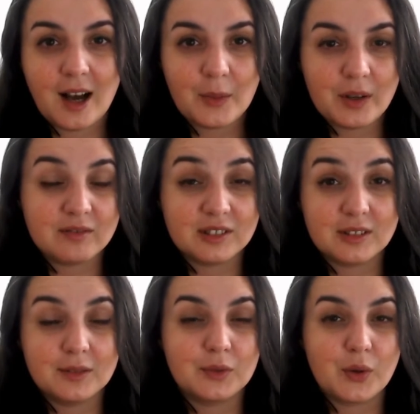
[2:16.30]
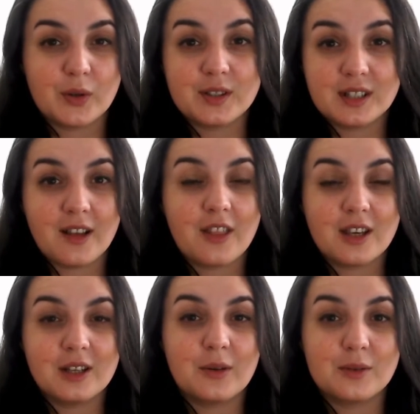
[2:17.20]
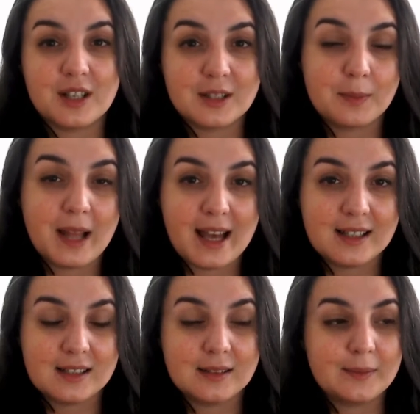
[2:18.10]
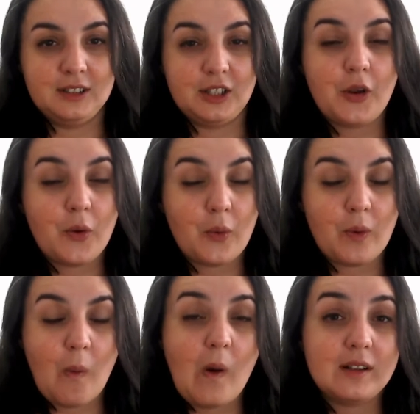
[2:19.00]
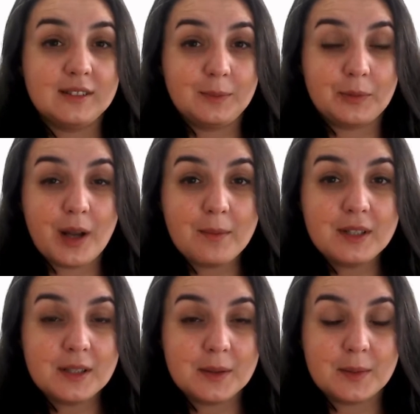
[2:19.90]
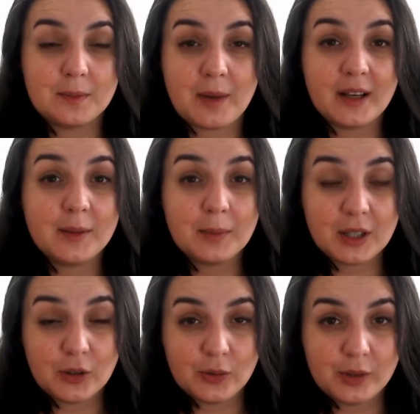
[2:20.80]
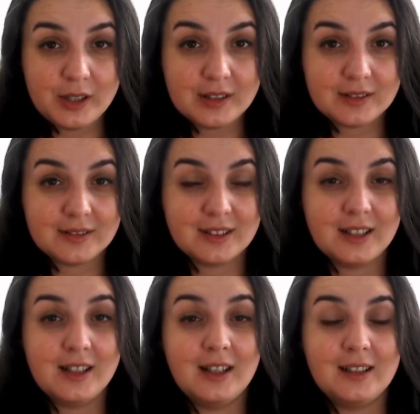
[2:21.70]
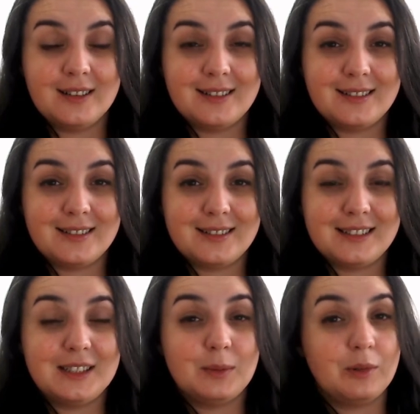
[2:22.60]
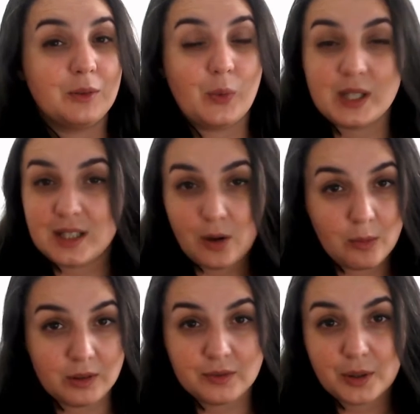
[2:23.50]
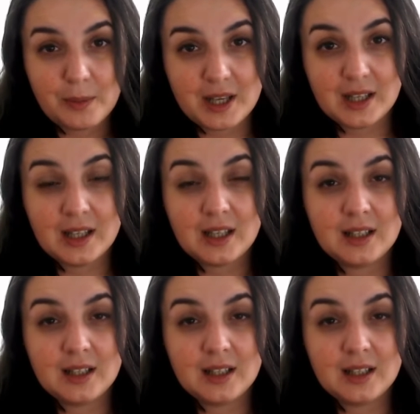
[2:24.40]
However, of course, nothing goes as planned. So, while the premise might be good, this book was terrible for me.